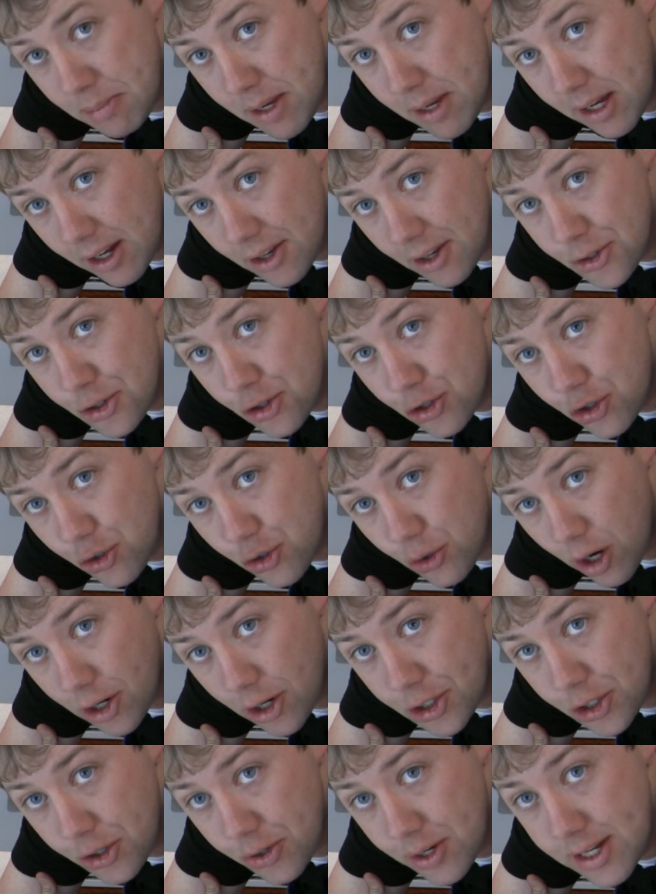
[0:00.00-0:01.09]
because
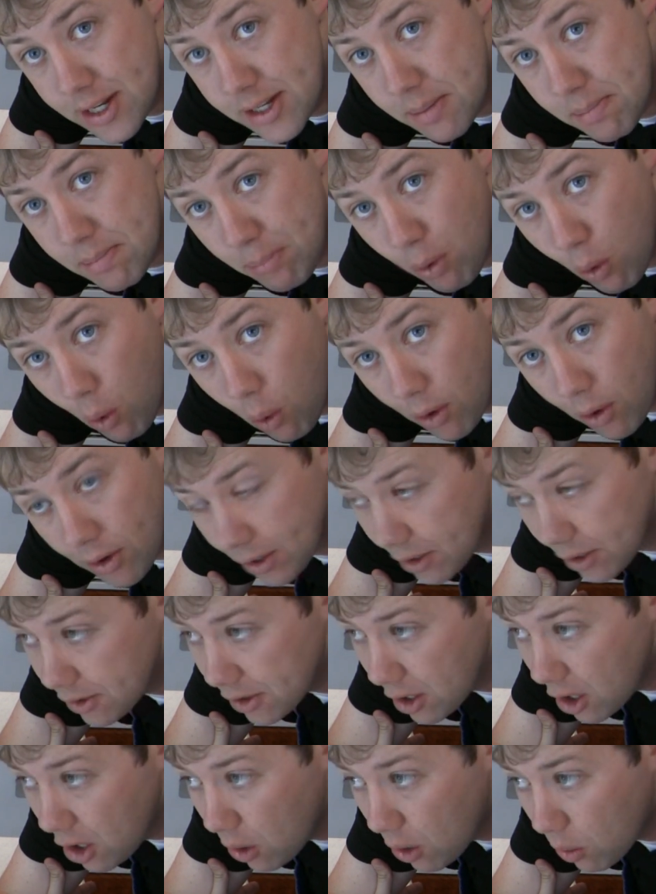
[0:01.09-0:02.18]
structure is important,
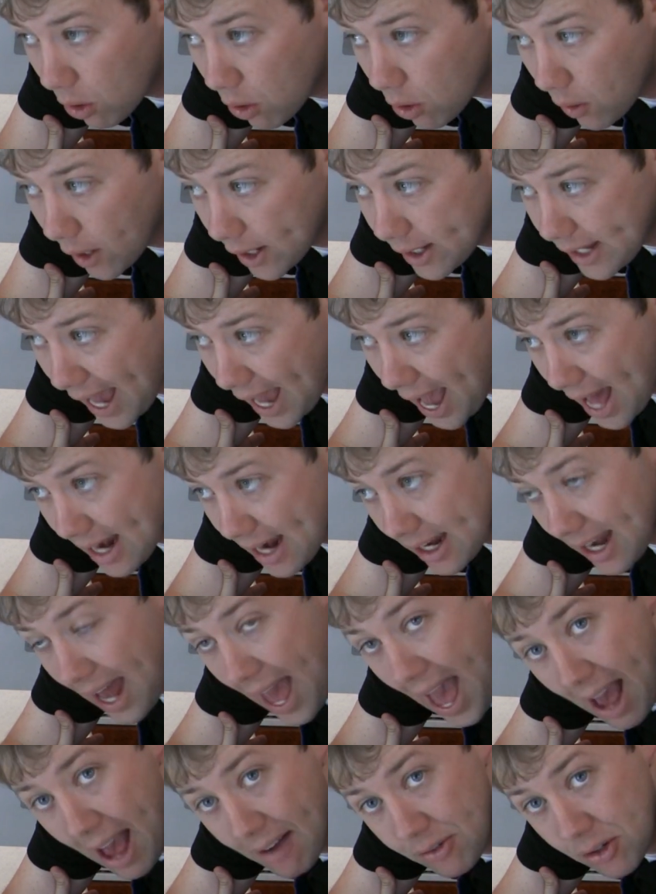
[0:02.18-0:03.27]
we're going to add it
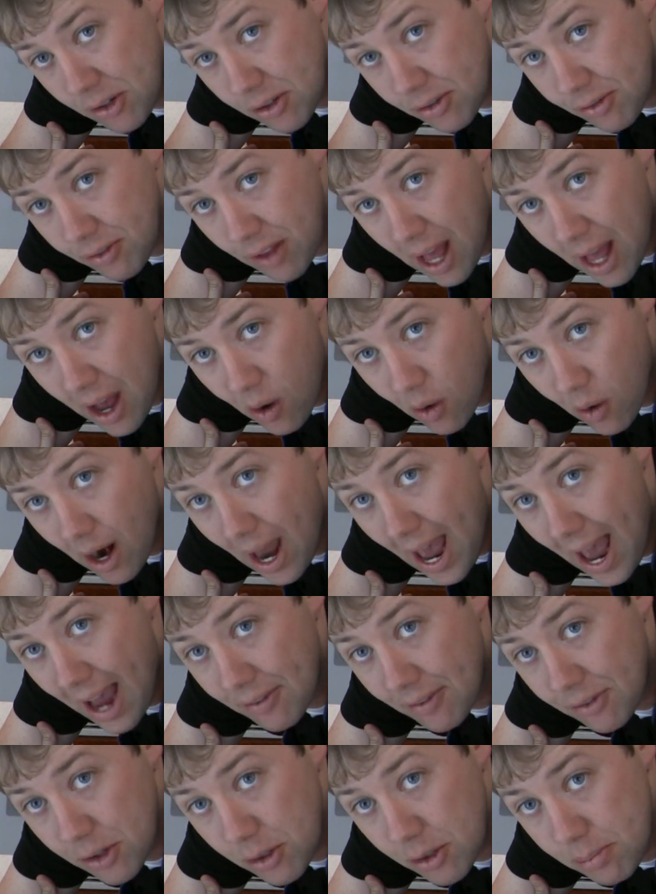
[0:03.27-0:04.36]
after the flour,
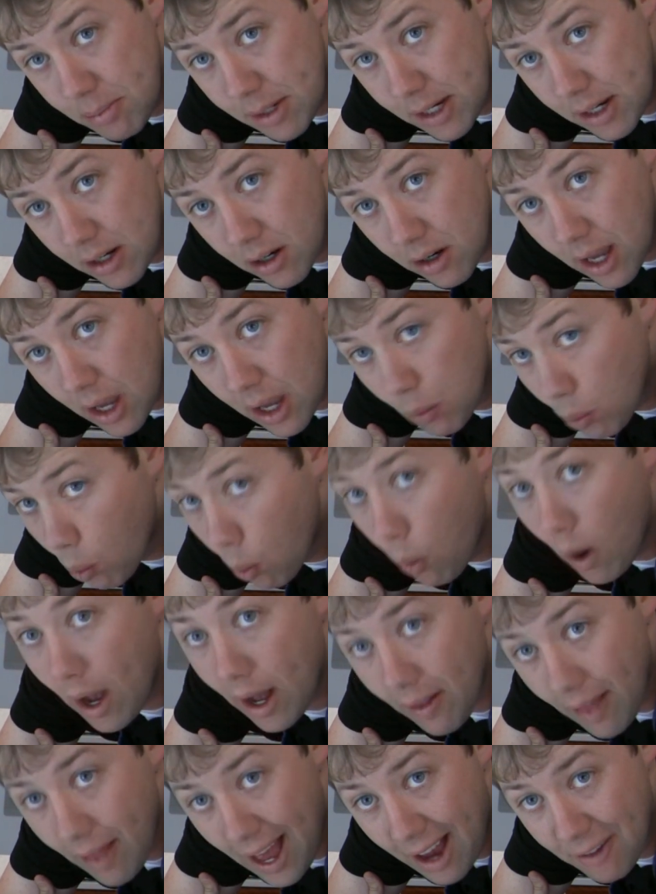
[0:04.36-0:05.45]
after the beer, and
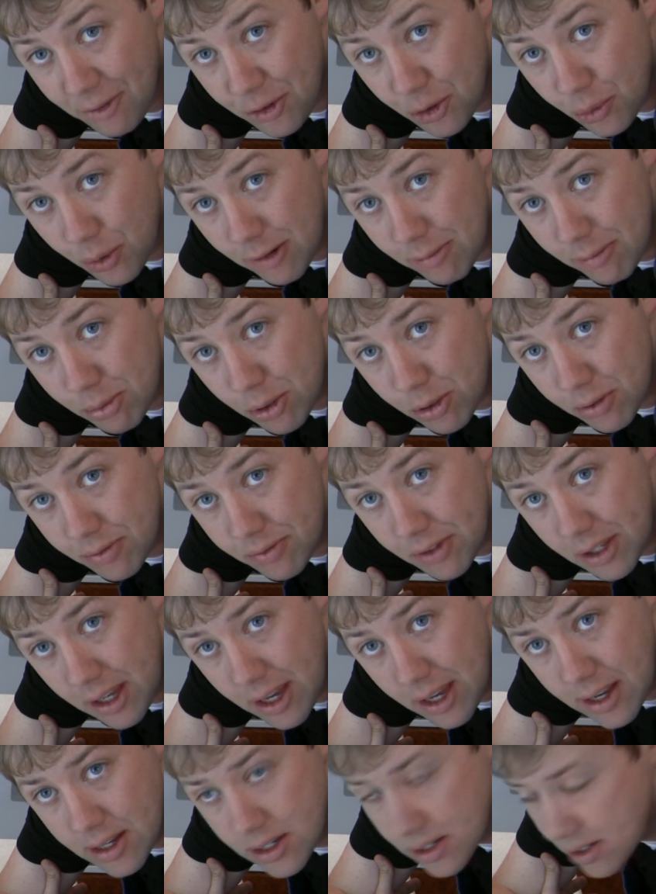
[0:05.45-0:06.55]
well after we've proofed the
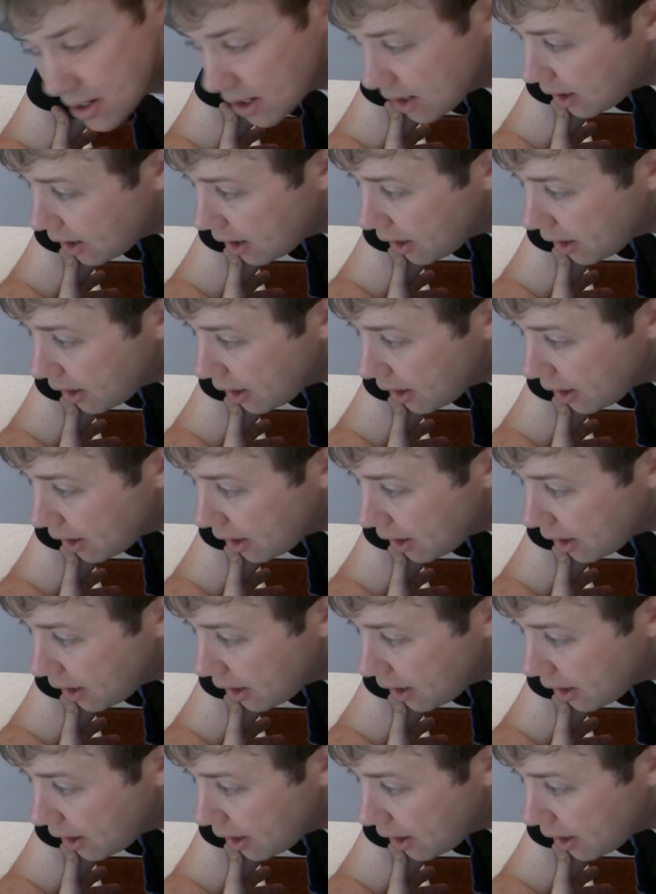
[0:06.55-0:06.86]
yeast.